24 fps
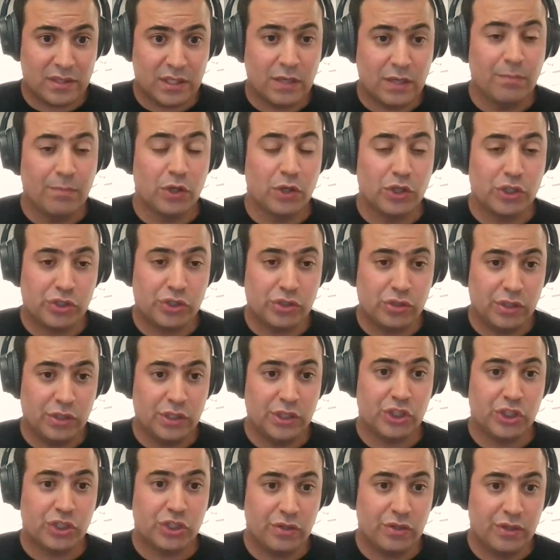commercial
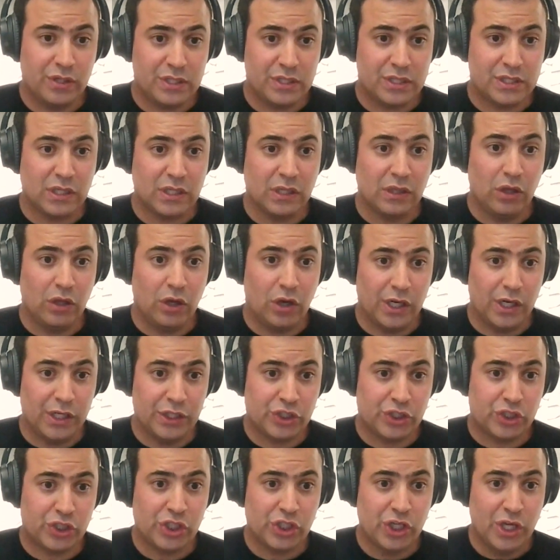insurance to
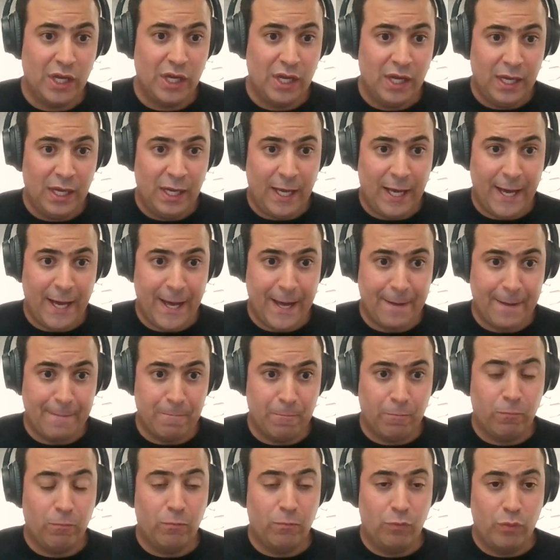launch
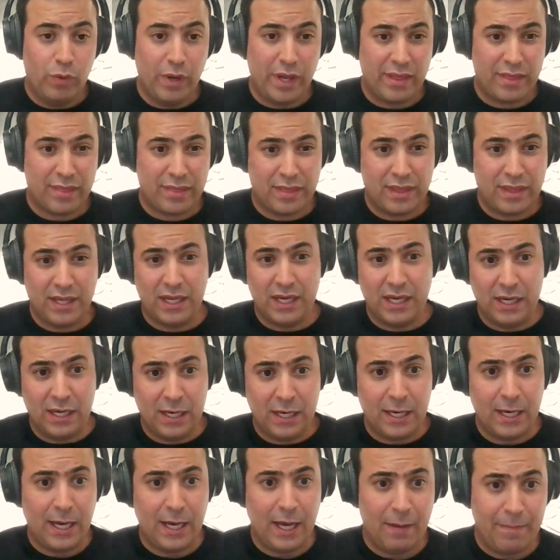
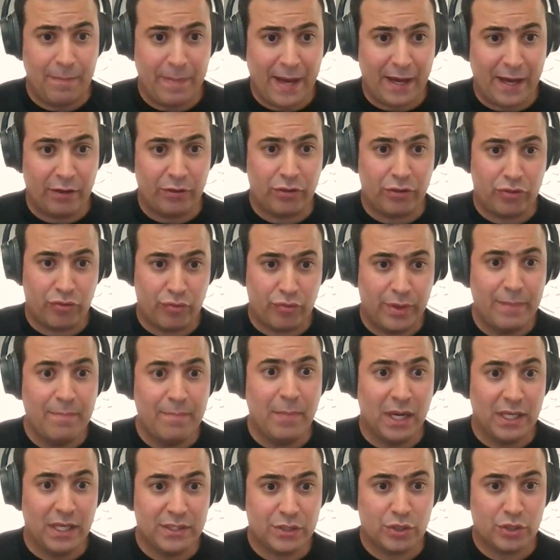within about 3
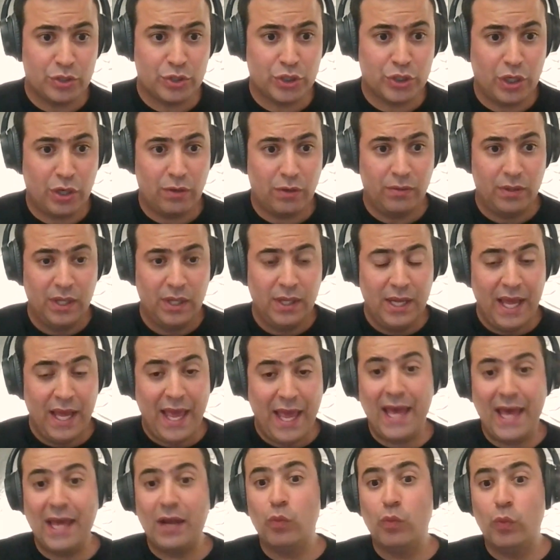months or so.
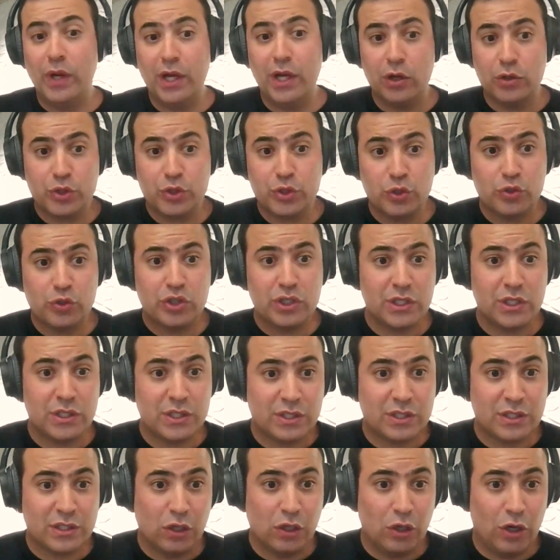And we also
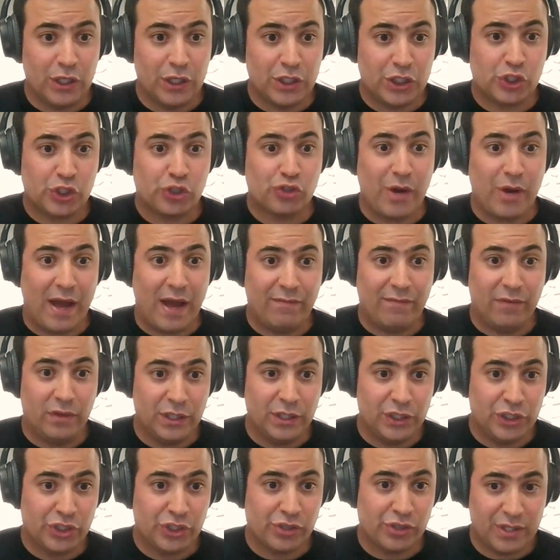just launched travel
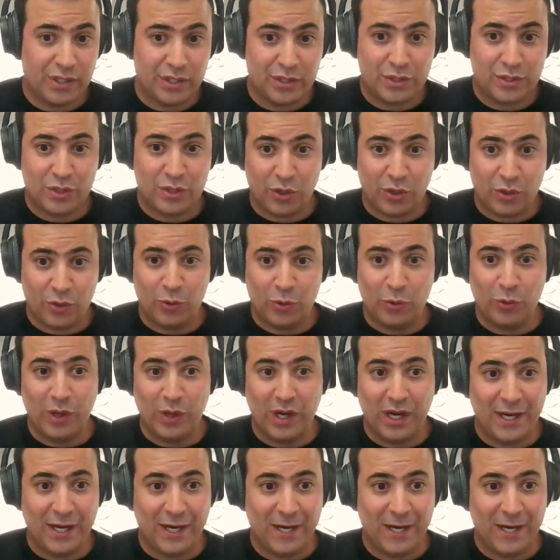insurance. So